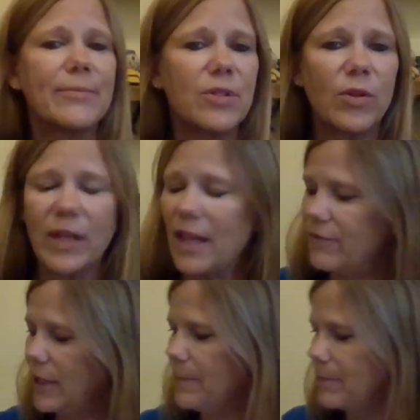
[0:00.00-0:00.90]
absolutely
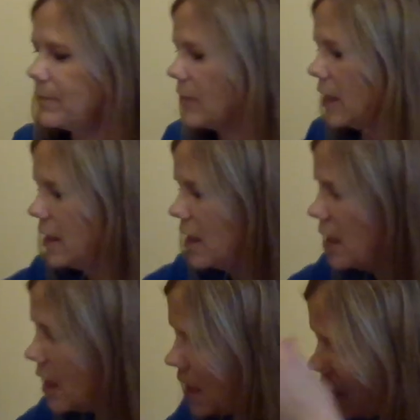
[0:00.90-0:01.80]
lovely.
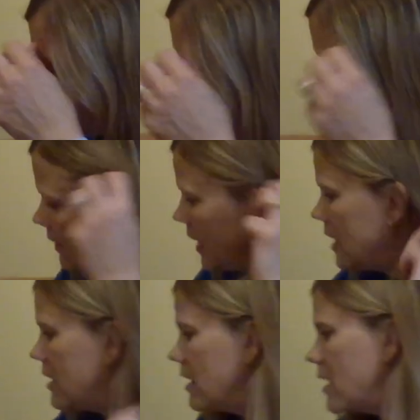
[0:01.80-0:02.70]
And
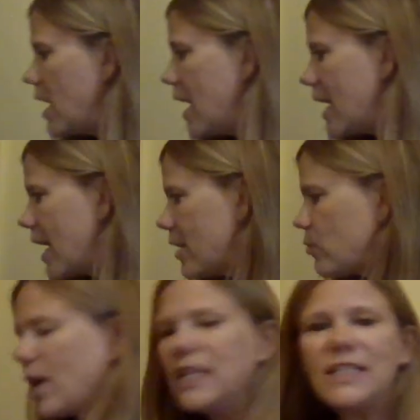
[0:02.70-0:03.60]
then I had
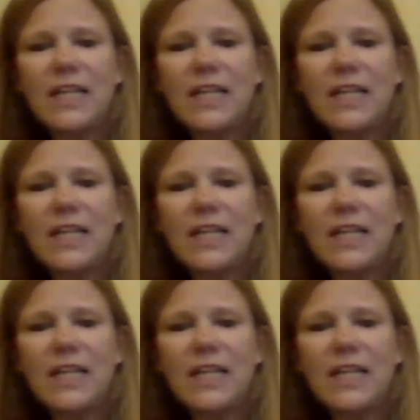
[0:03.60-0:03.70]
one